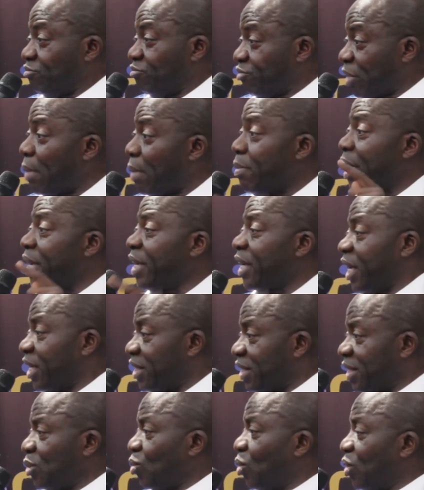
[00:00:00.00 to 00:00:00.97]
Fabian
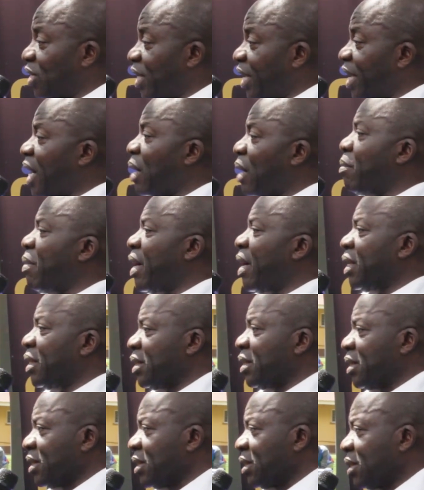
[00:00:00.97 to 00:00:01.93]
Kasi was a young man
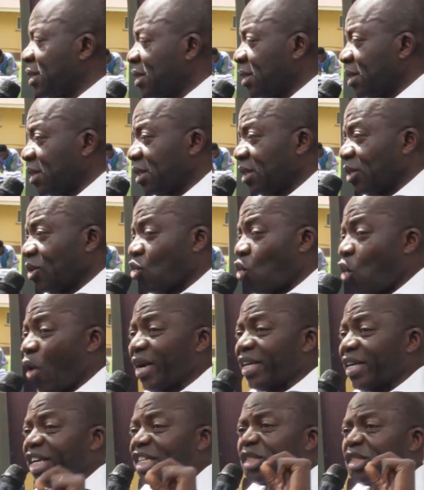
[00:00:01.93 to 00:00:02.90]
who
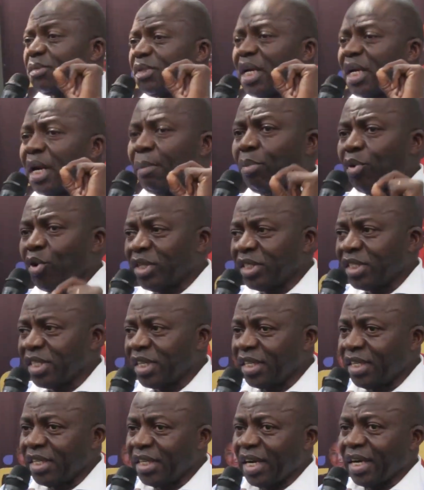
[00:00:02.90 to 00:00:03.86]
had just been
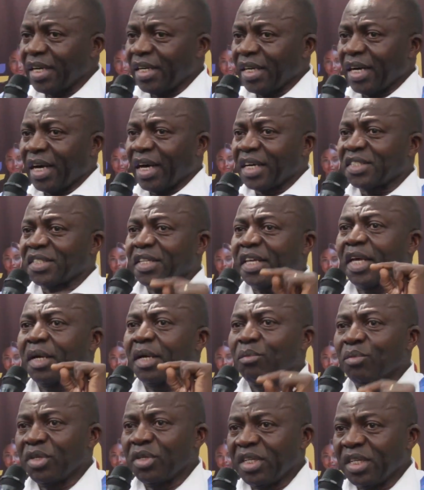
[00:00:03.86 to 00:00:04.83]
appointed as the
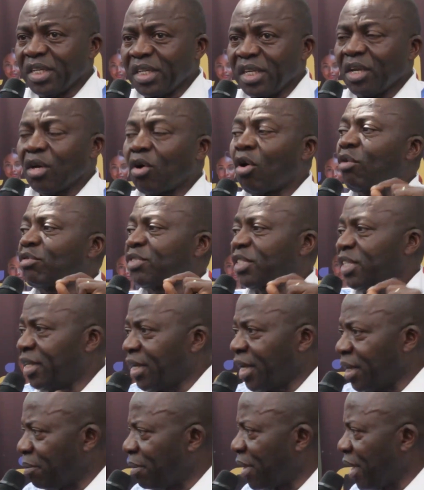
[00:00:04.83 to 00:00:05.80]
MD of
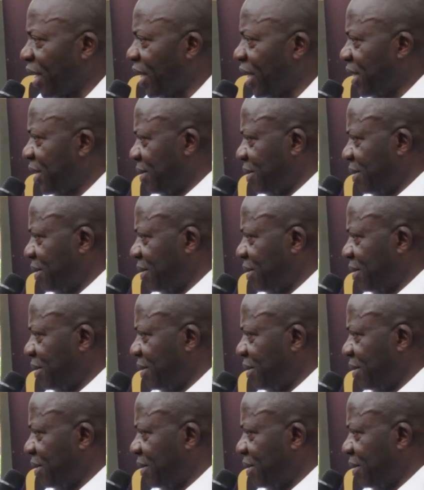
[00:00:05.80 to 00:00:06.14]
Centenary Bank.